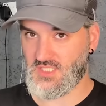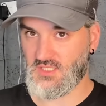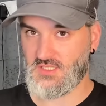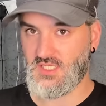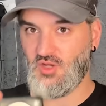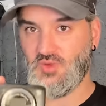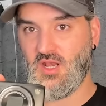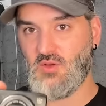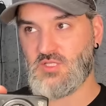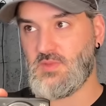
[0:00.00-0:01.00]
so it's a little bit
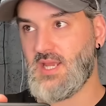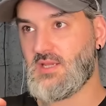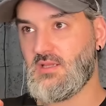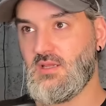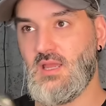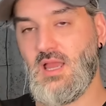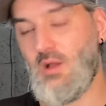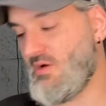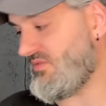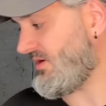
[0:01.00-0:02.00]
lower spec.
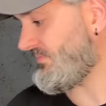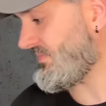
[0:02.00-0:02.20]
However,